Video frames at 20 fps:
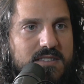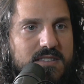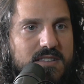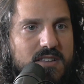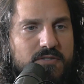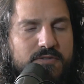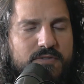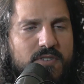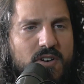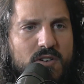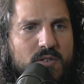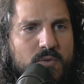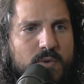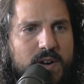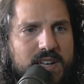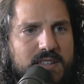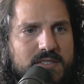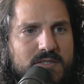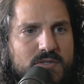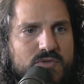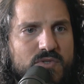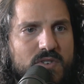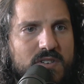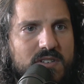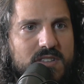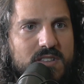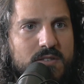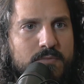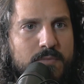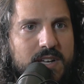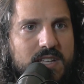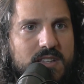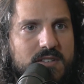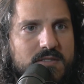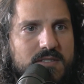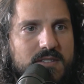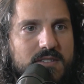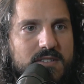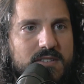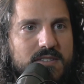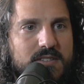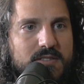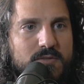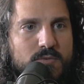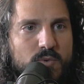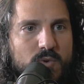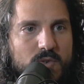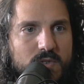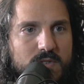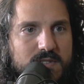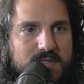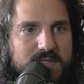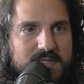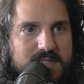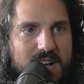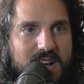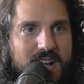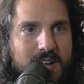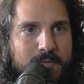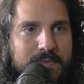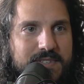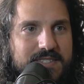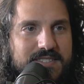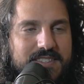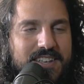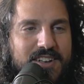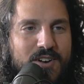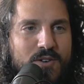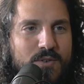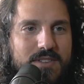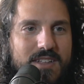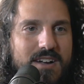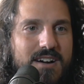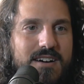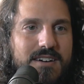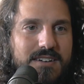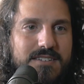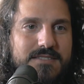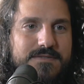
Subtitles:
they're far away and they're drunk and they're making the rules up as they go along.